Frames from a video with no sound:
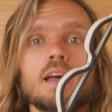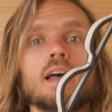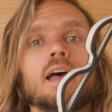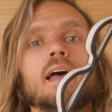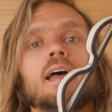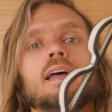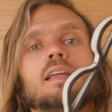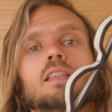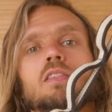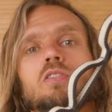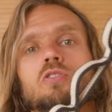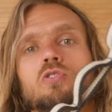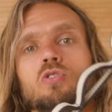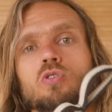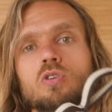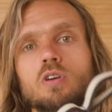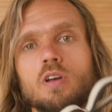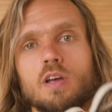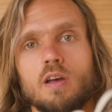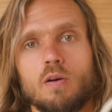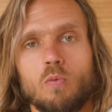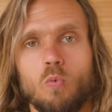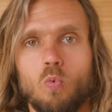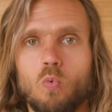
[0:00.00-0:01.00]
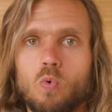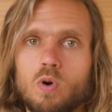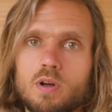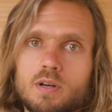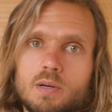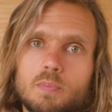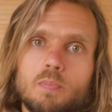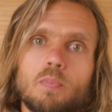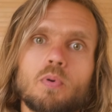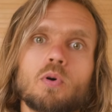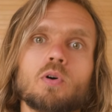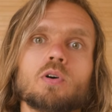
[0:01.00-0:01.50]
and took a
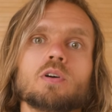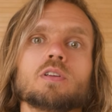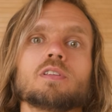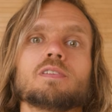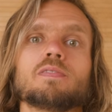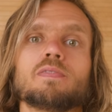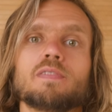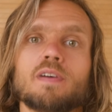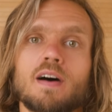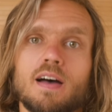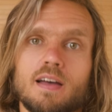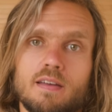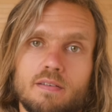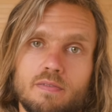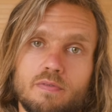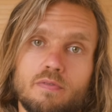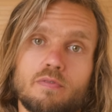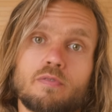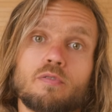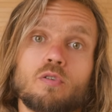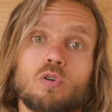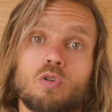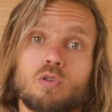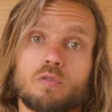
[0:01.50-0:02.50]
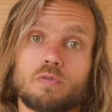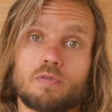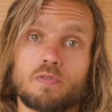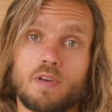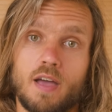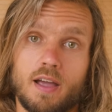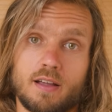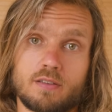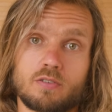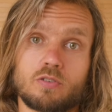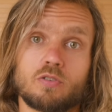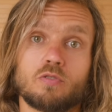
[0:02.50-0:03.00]
1.5 fall
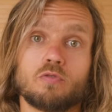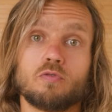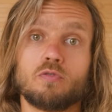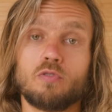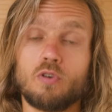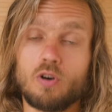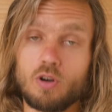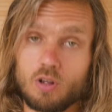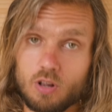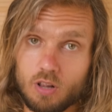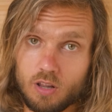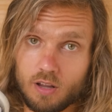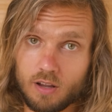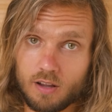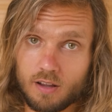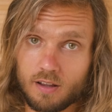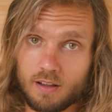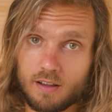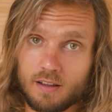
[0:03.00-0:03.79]
factor fall,